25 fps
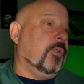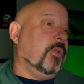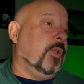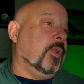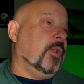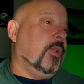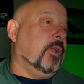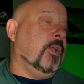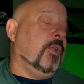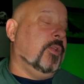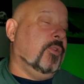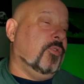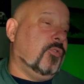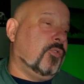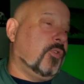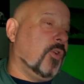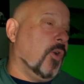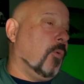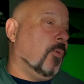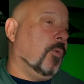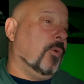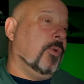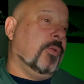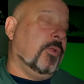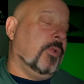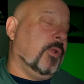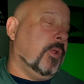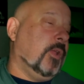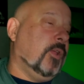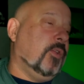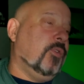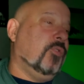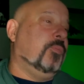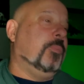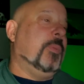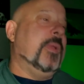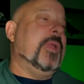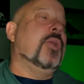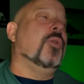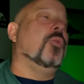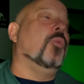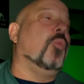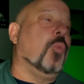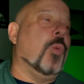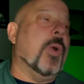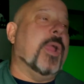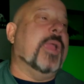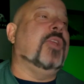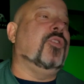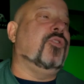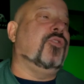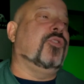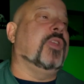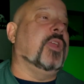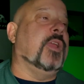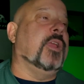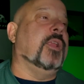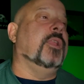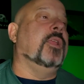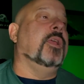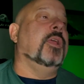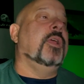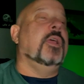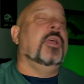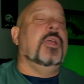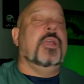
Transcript: He's being wasted